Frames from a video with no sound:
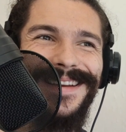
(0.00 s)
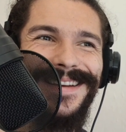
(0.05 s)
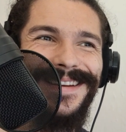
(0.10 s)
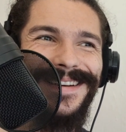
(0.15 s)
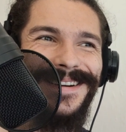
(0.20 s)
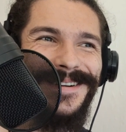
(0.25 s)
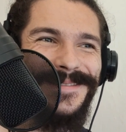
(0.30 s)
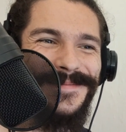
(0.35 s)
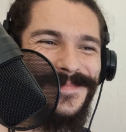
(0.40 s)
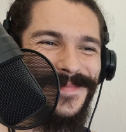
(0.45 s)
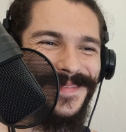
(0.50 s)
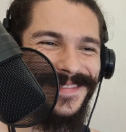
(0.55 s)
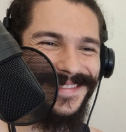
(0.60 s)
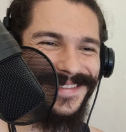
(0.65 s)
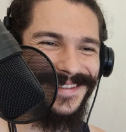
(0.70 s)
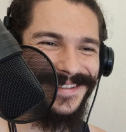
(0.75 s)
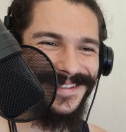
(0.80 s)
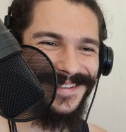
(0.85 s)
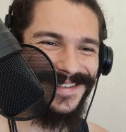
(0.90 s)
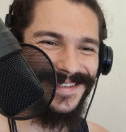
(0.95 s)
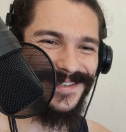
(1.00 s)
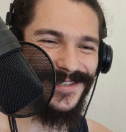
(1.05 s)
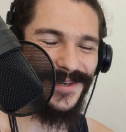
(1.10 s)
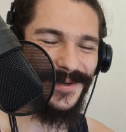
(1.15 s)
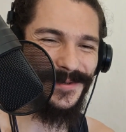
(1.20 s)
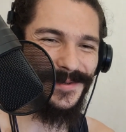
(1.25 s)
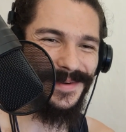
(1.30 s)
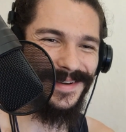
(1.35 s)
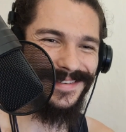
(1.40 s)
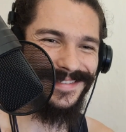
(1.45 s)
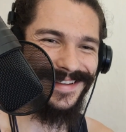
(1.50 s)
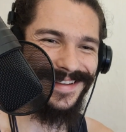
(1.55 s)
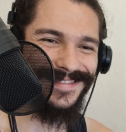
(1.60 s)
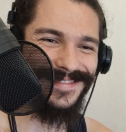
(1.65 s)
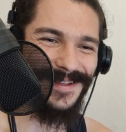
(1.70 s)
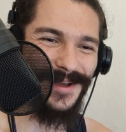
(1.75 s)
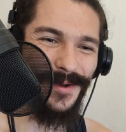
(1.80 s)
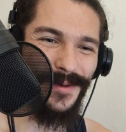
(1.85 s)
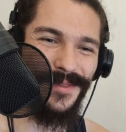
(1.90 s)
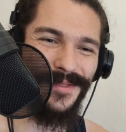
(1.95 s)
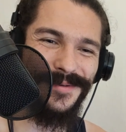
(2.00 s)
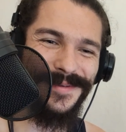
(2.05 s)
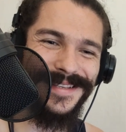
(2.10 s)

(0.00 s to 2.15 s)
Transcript: um, so although